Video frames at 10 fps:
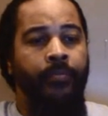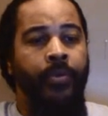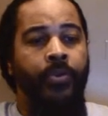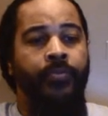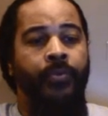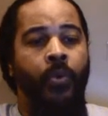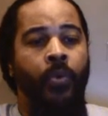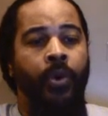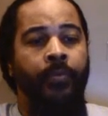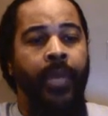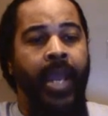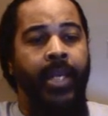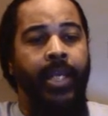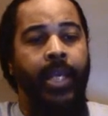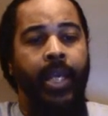Verse 4,
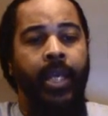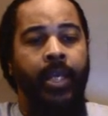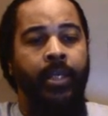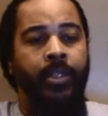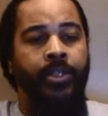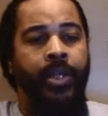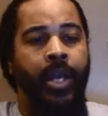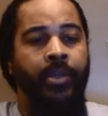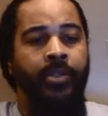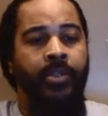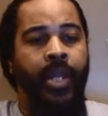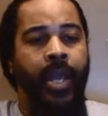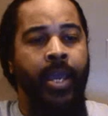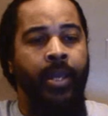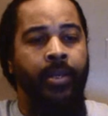and he shall
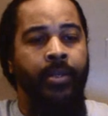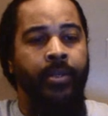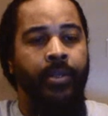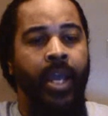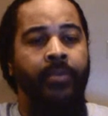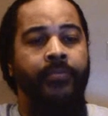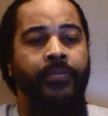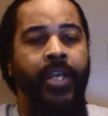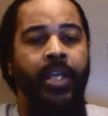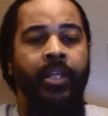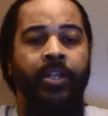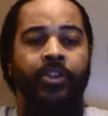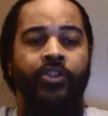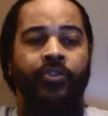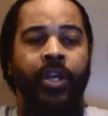stand and feed in
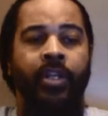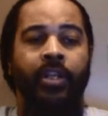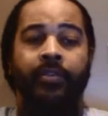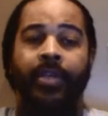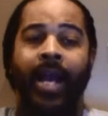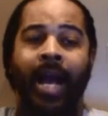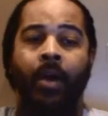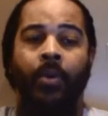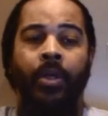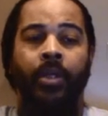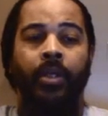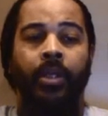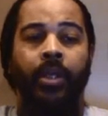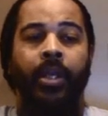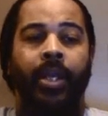the strength of Yahweh,
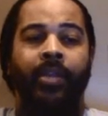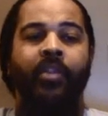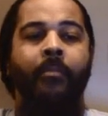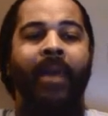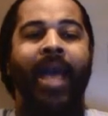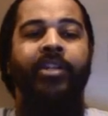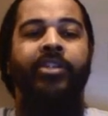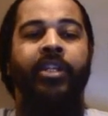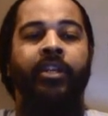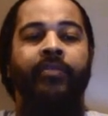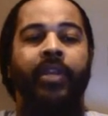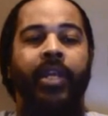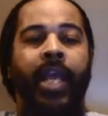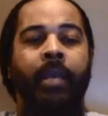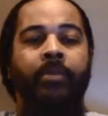in the majesty of the
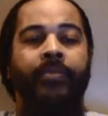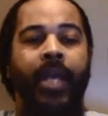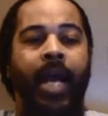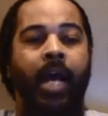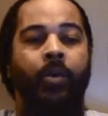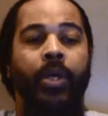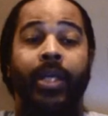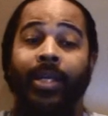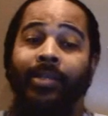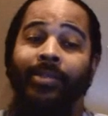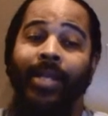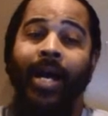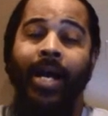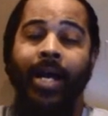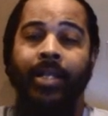name of Yahweh, his
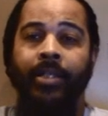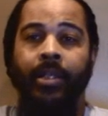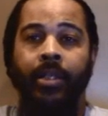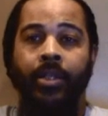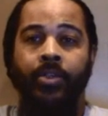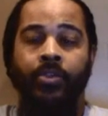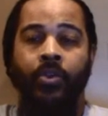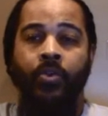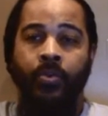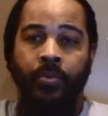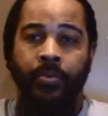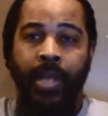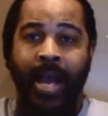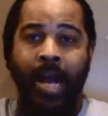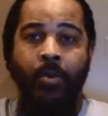God. So
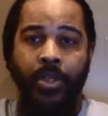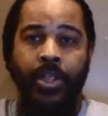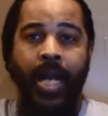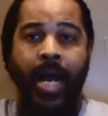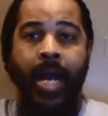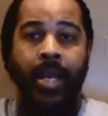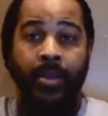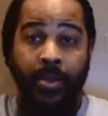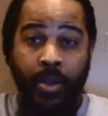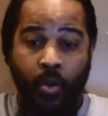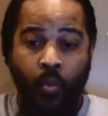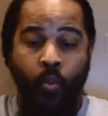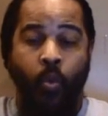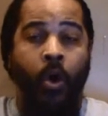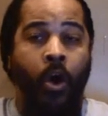Yahawashi
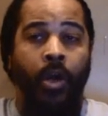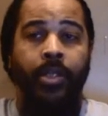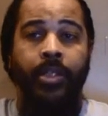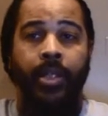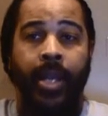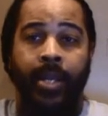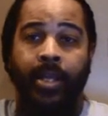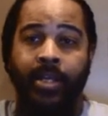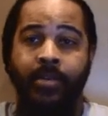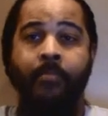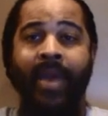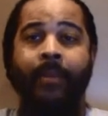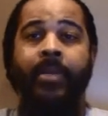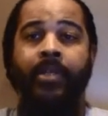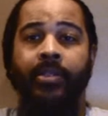walked in the
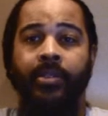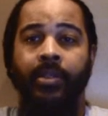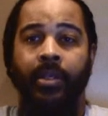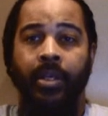commandments